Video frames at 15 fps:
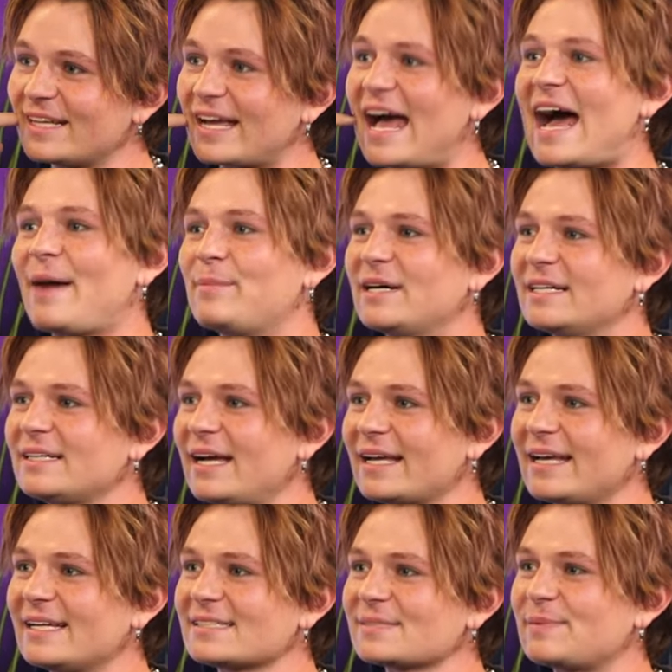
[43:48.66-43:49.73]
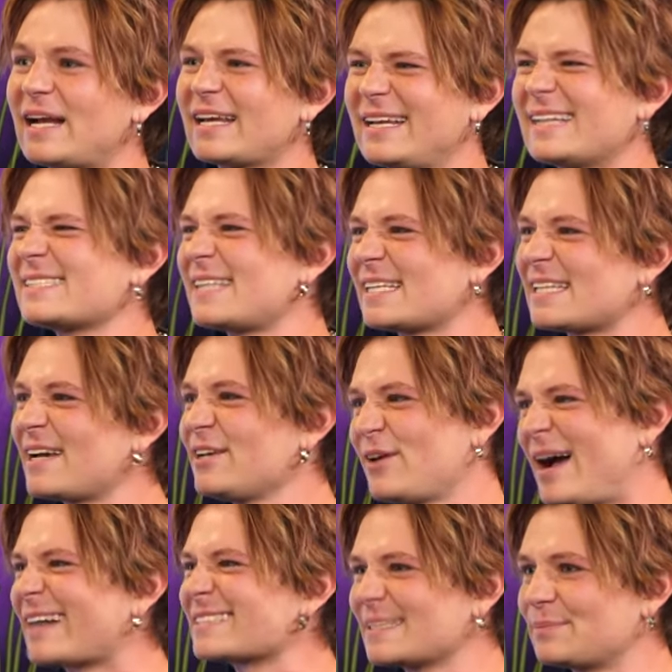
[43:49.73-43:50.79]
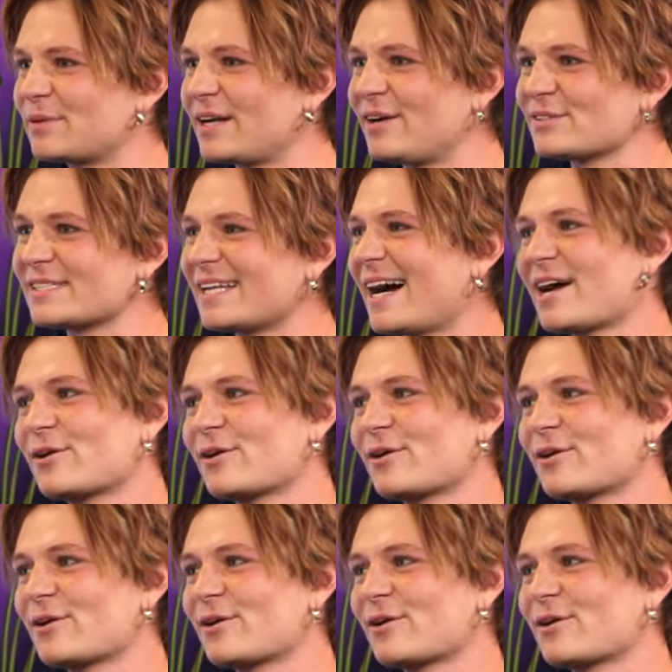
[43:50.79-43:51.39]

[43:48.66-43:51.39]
Like ABBA, I guess. But I guess ABBA. That's how you actually pronounce it.